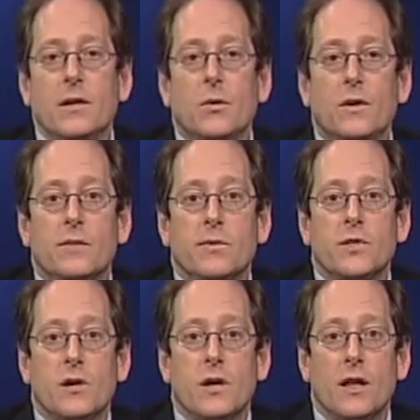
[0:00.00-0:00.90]
with
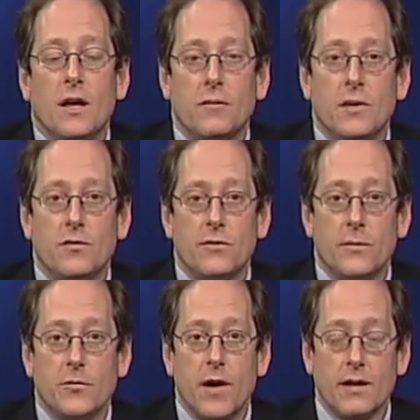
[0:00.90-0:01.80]
Michelle Kleinman
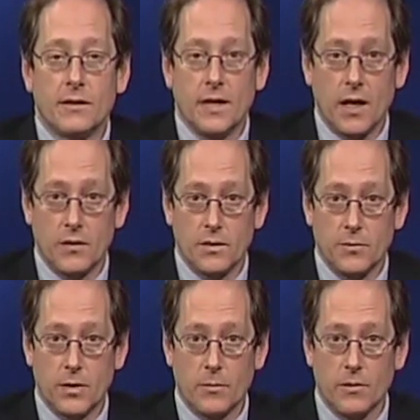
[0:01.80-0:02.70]
from the Rockland County
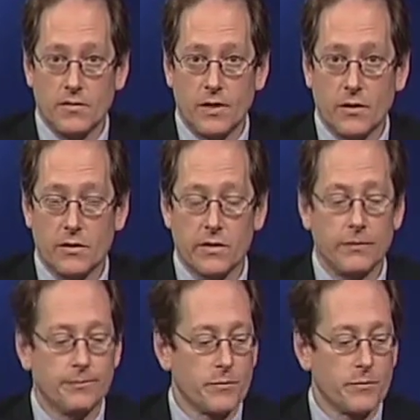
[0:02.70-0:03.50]
Department of Health.